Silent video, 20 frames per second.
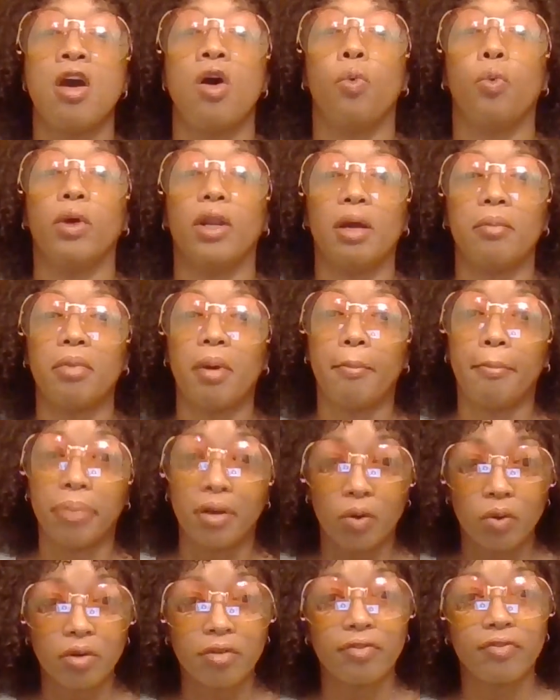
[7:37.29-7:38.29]
when I'm gonna
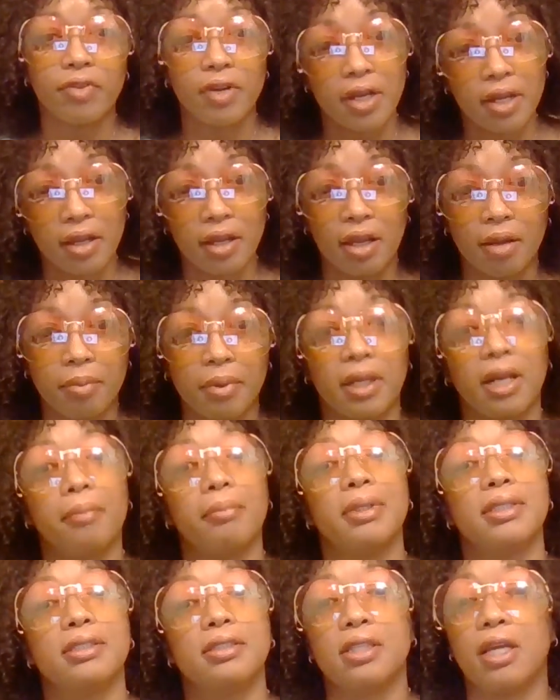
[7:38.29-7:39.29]
blow the fuck up and I'm
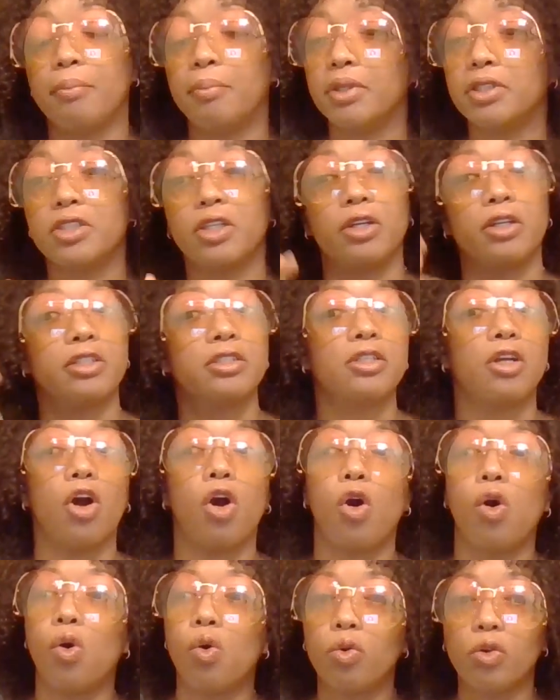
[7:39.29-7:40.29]
gonna turn into a
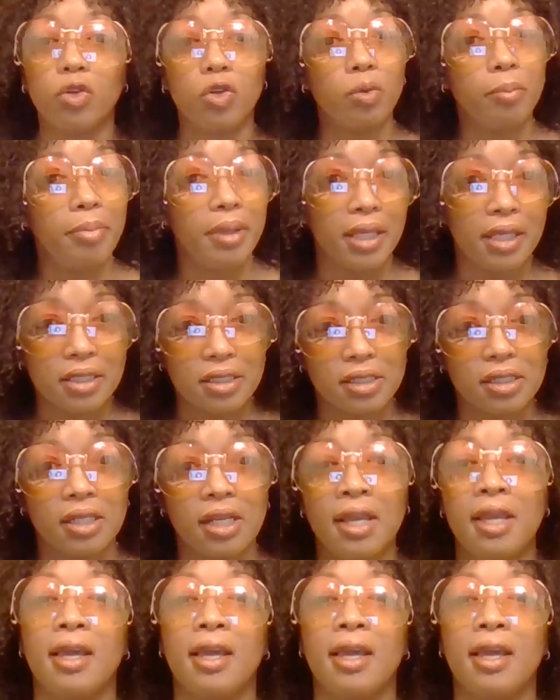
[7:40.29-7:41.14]
whole new bitch,